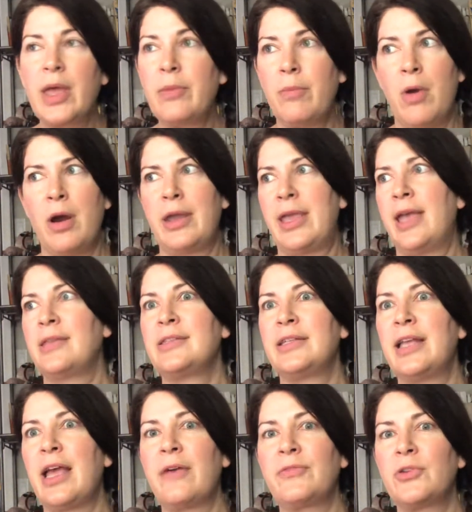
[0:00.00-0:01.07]
And Mark
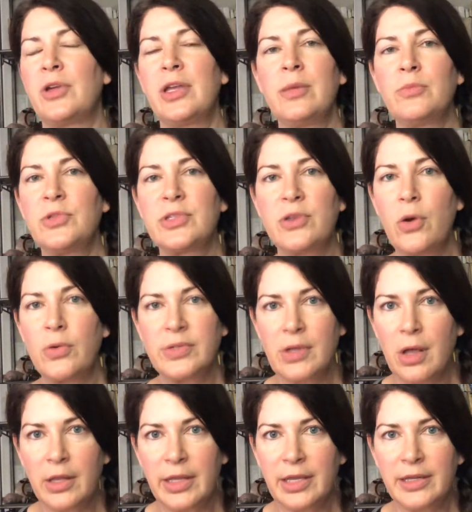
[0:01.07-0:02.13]
Antony, after him, just goes
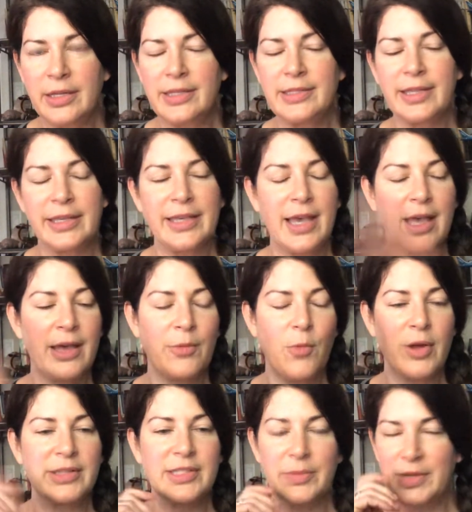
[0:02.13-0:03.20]
all in. He's like, yeah, I
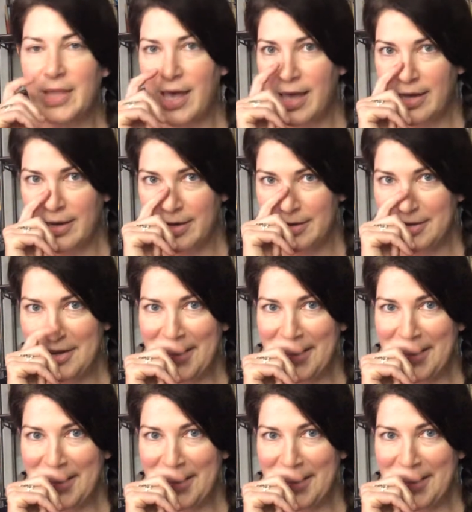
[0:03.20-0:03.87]
want some of that, and